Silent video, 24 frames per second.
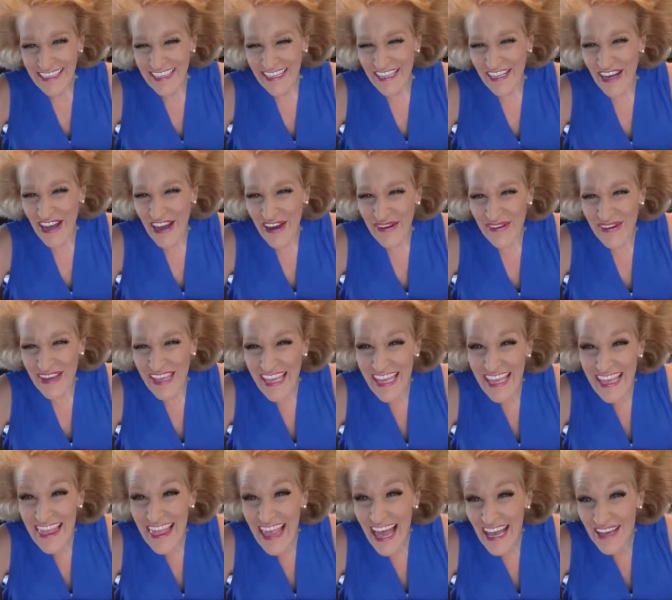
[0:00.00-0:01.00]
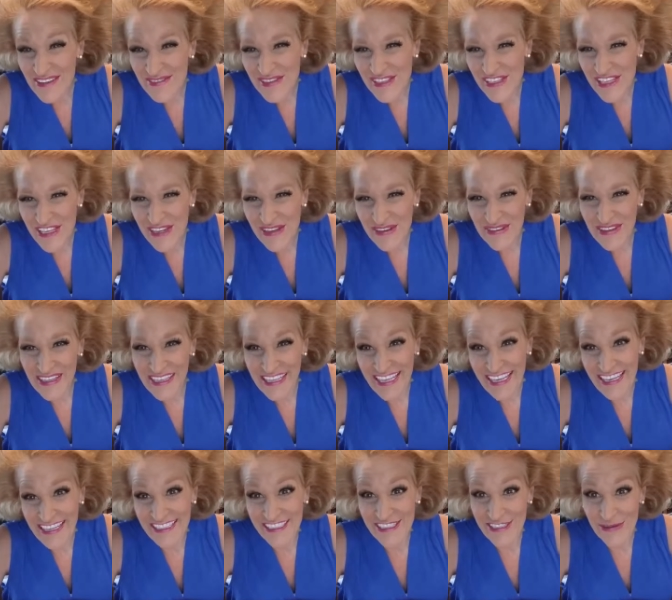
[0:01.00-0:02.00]
You know, he loves you and
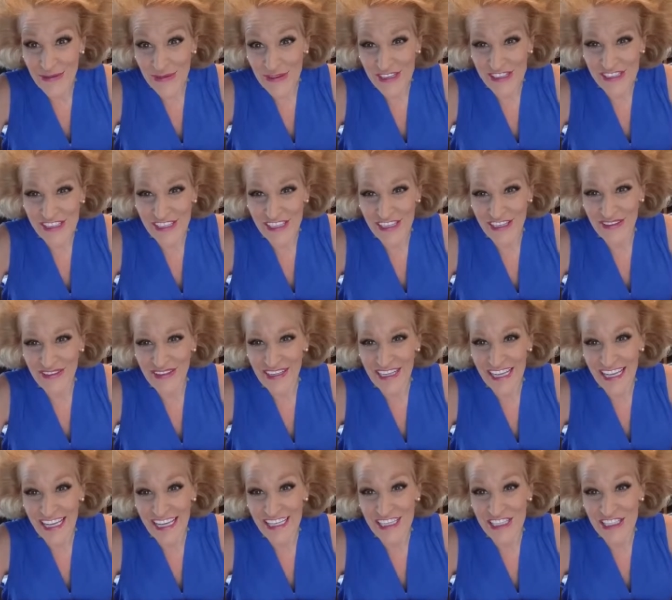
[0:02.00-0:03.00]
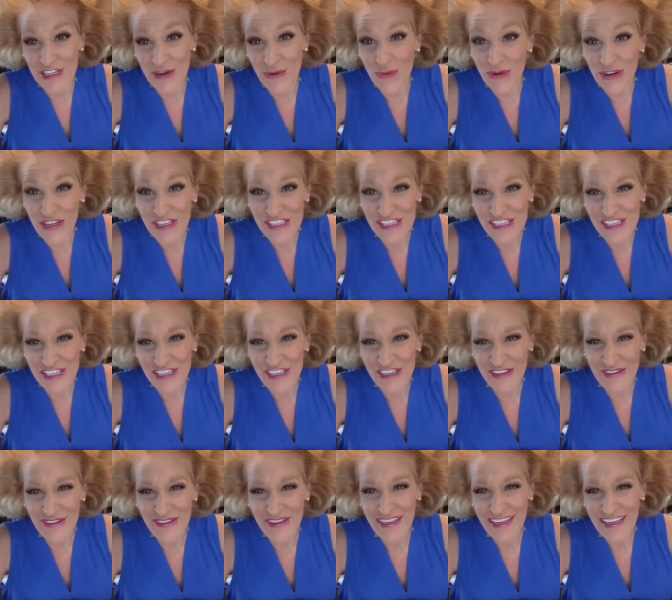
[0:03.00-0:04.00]
he adores you and he adorns
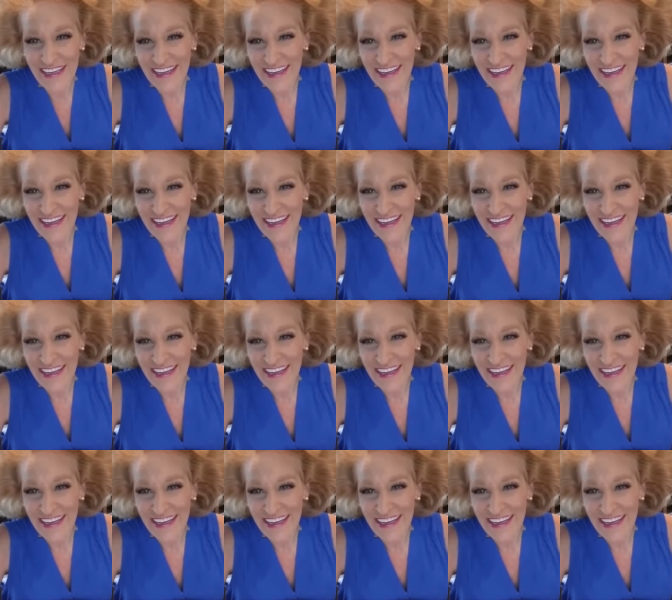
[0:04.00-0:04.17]
you